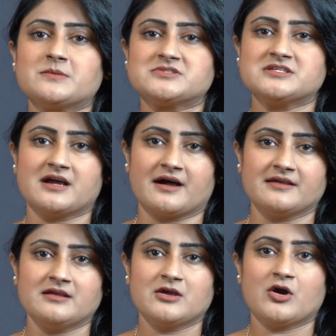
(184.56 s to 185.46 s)

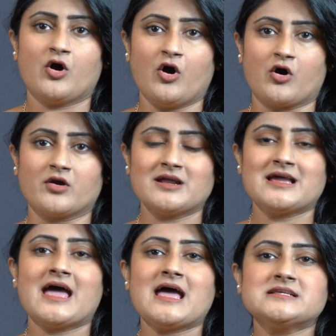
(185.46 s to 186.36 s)
MCI or
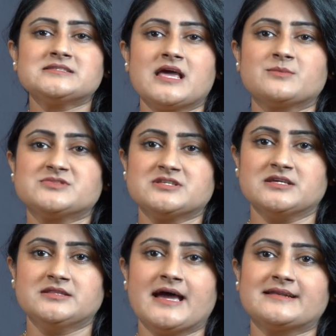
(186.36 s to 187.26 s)

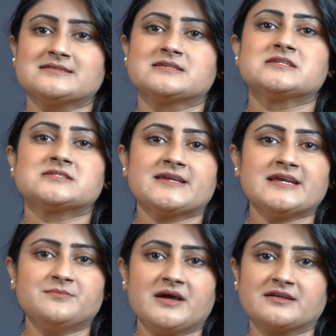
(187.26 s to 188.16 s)
SMC, that is
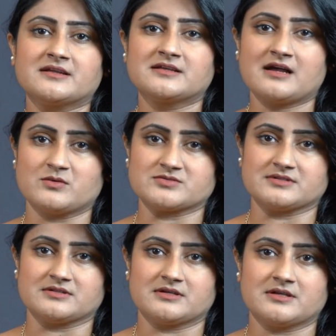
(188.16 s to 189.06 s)
State Medical
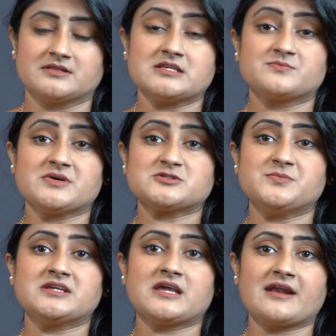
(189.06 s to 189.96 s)
Council. This must
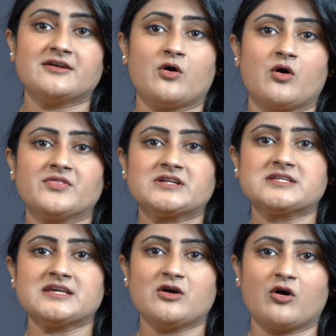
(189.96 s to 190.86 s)
be carried on the
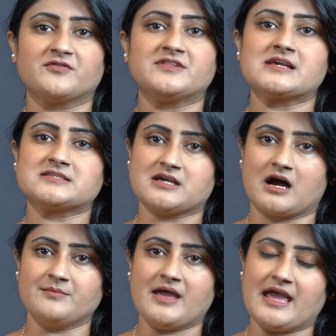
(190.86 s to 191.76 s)
day of the
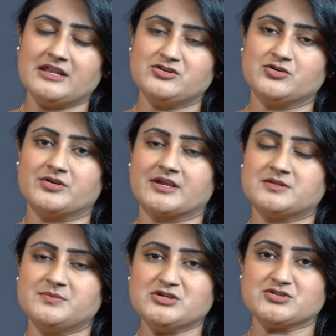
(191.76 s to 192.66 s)
exam and during
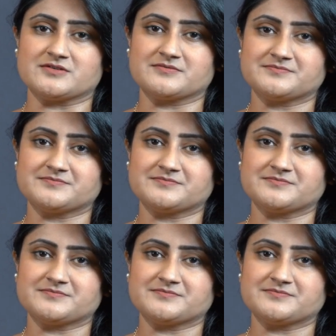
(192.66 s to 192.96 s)
admission.